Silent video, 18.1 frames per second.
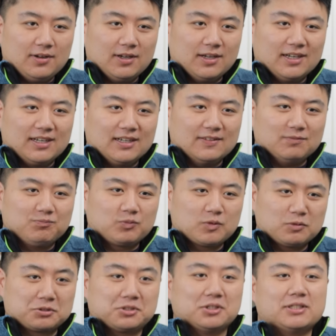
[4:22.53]
Uh,
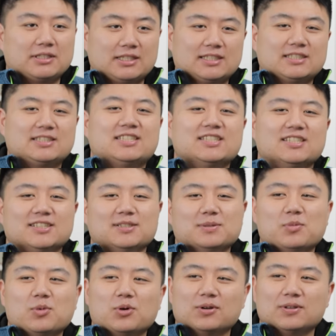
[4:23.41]
we're starting to get
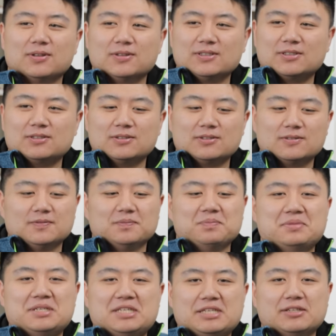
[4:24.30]
into more little
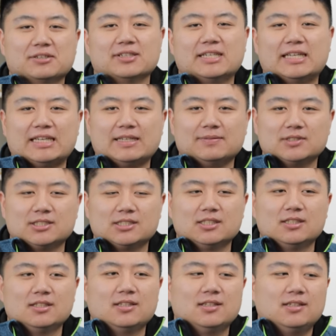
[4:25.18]
meteor games.